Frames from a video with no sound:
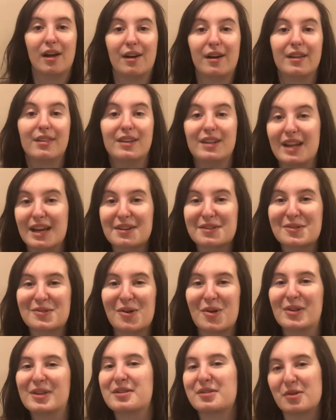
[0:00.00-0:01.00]
the next
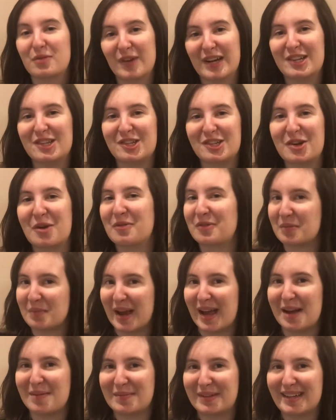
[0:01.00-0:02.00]
role is Horatio from
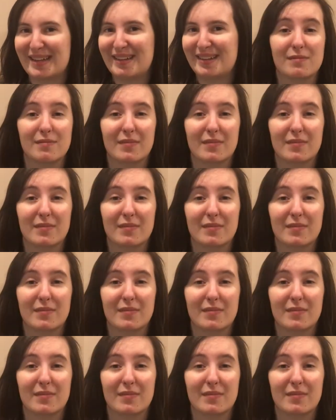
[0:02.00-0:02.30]
Hamlet.